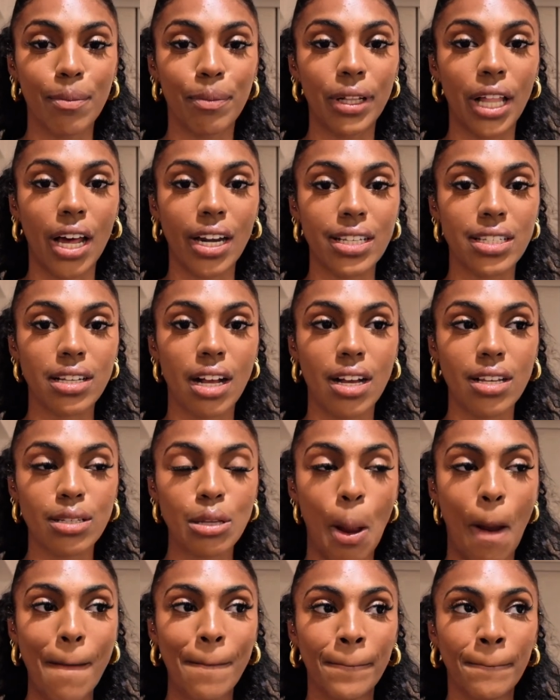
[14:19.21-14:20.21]
Pilates
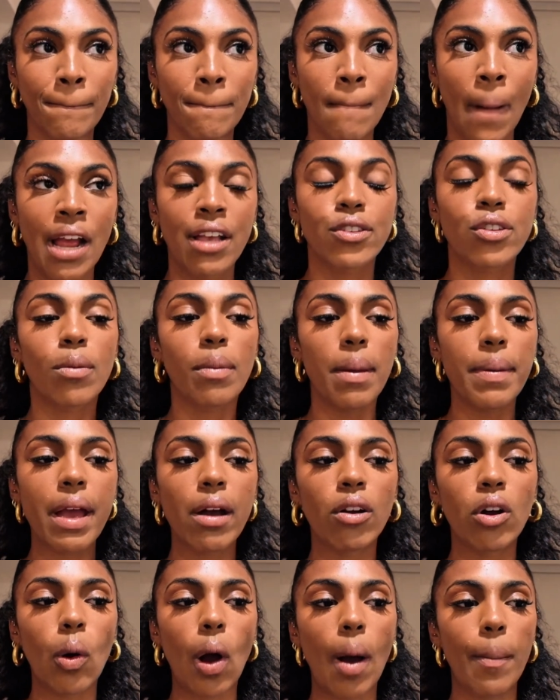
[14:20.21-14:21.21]
class. So maybe
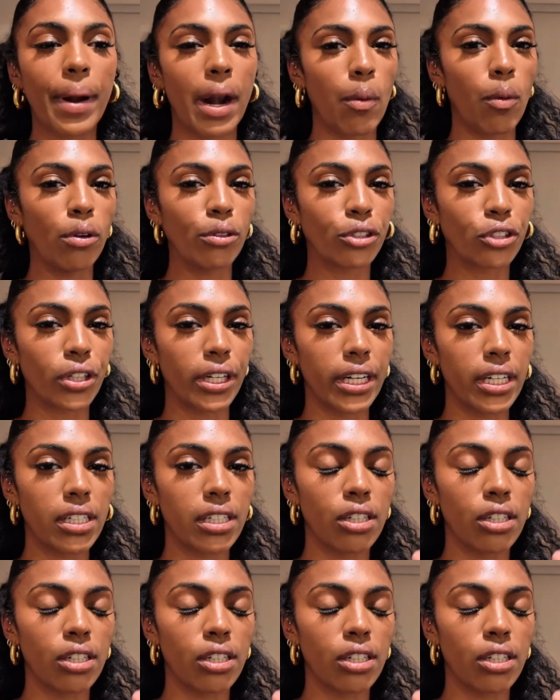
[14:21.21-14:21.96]
I'll go out, but I won't drink.